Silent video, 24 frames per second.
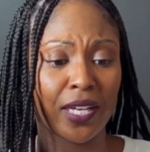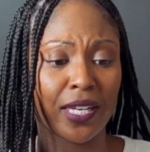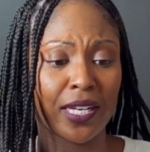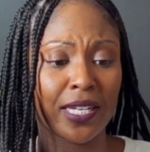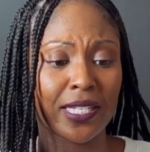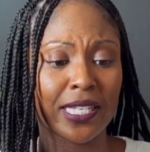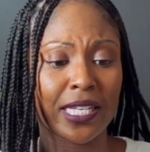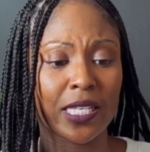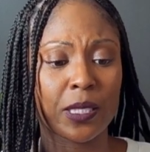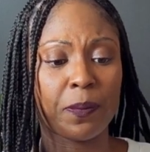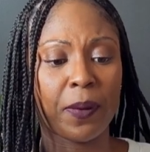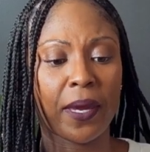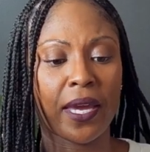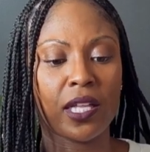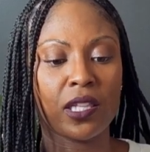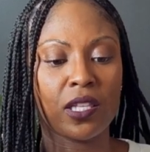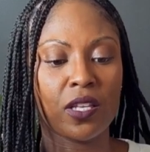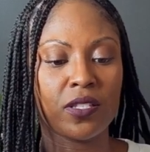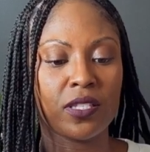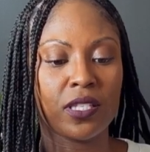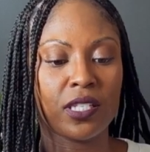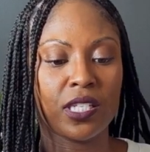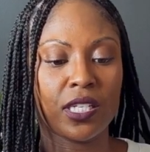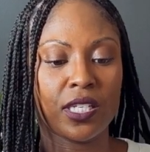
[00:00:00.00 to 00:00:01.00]
It says, pay
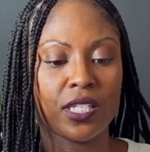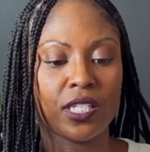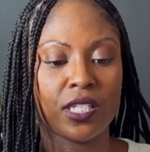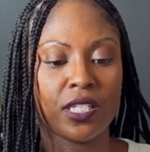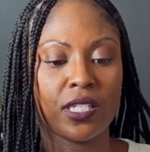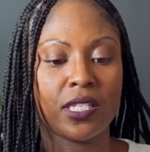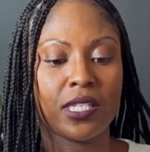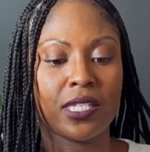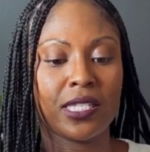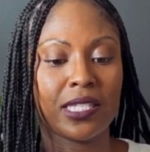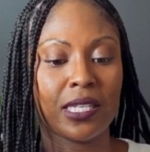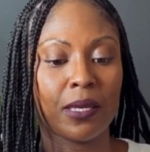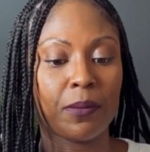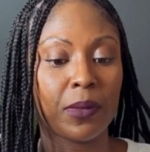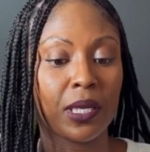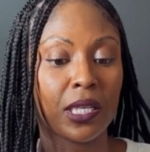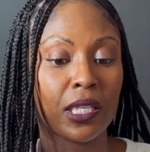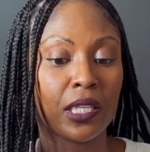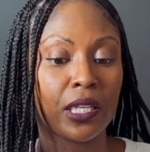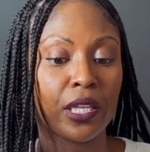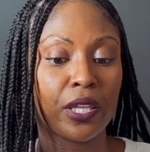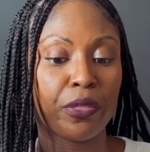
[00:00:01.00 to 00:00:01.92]
close attention to seemingly